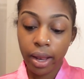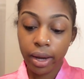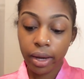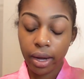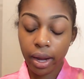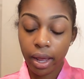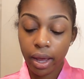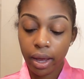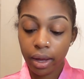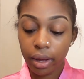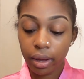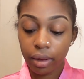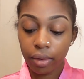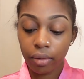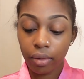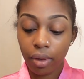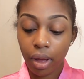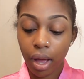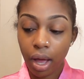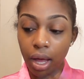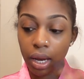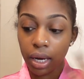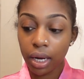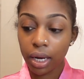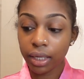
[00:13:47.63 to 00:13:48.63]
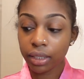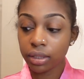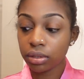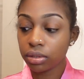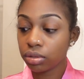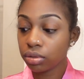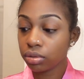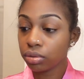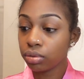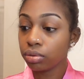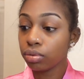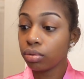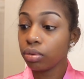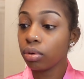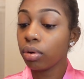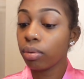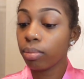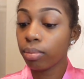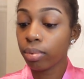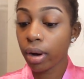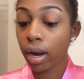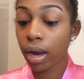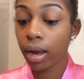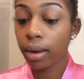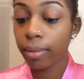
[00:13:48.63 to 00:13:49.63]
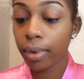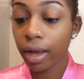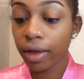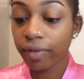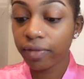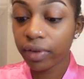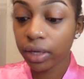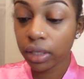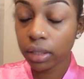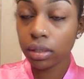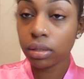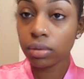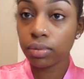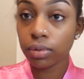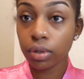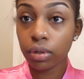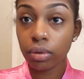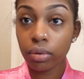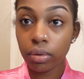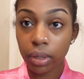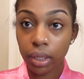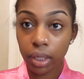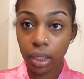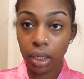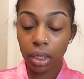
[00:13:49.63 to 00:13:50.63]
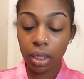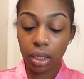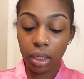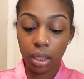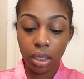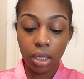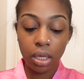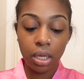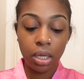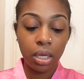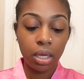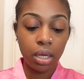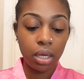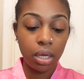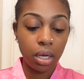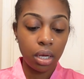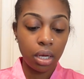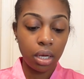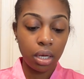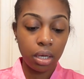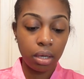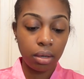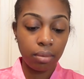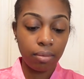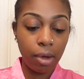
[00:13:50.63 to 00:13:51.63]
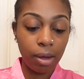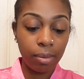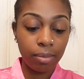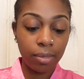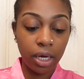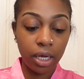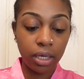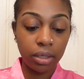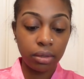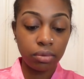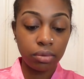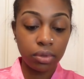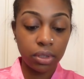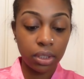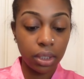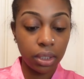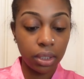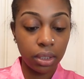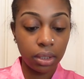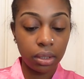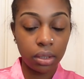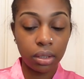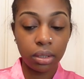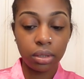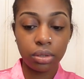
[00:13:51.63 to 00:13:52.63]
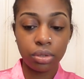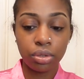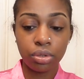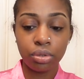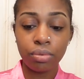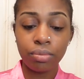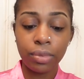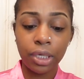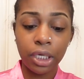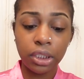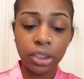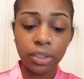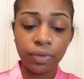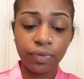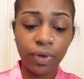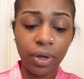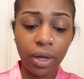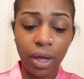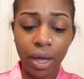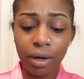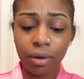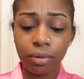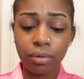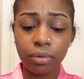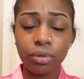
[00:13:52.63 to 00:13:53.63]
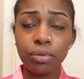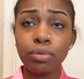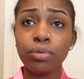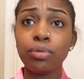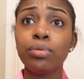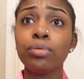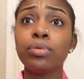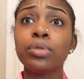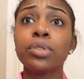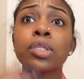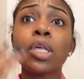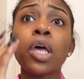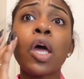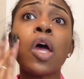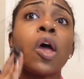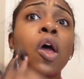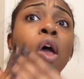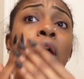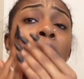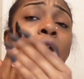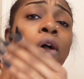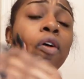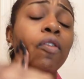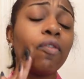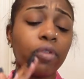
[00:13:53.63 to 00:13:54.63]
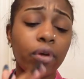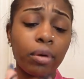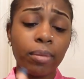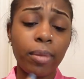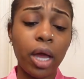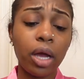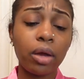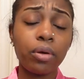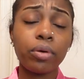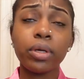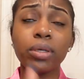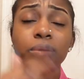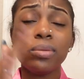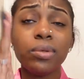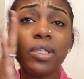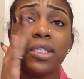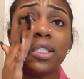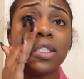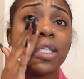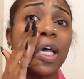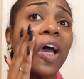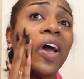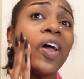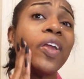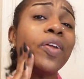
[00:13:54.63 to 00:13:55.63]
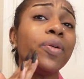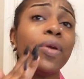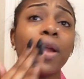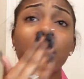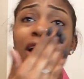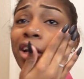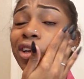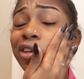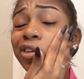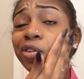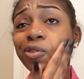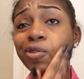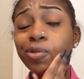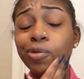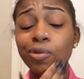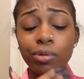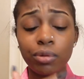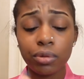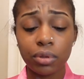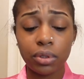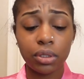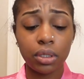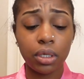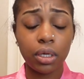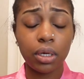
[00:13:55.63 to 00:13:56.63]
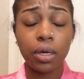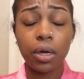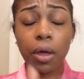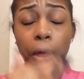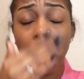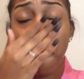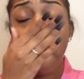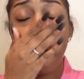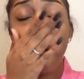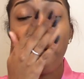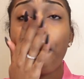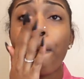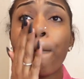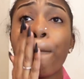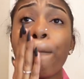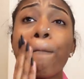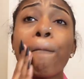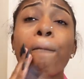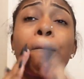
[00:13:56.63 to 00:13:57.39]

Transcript: Now I like to prime my face real quick. Um, I'm not using too much. I don't use for my quick beads i do not use um,